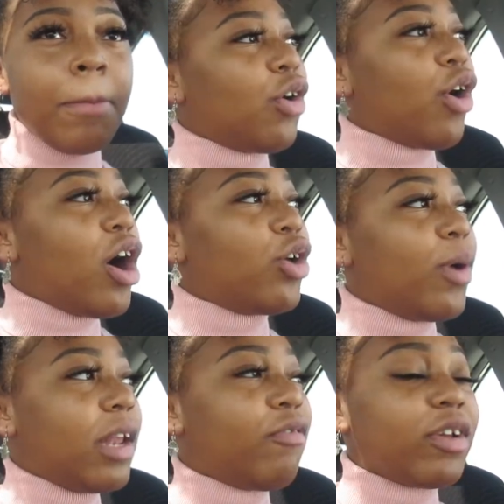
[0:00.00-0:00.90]
they'll call you
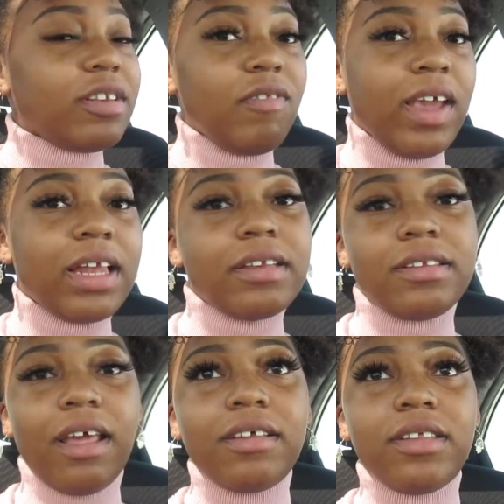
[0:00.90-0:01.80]
in for
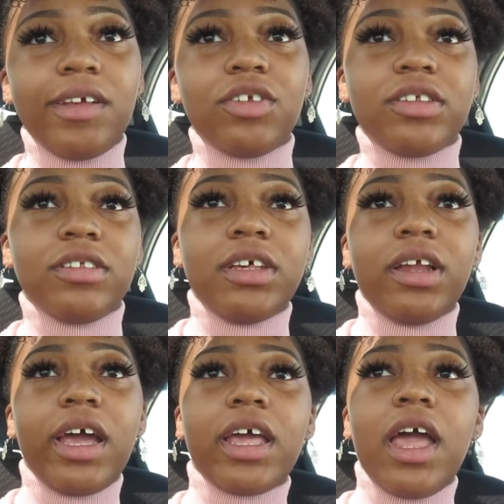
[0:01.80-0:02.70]
surveillance testing just to see
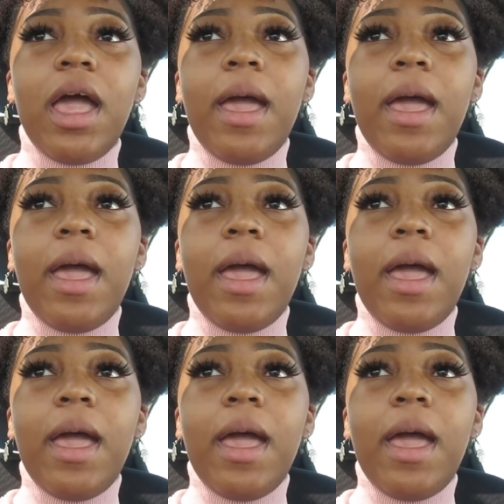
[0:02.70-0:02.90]
like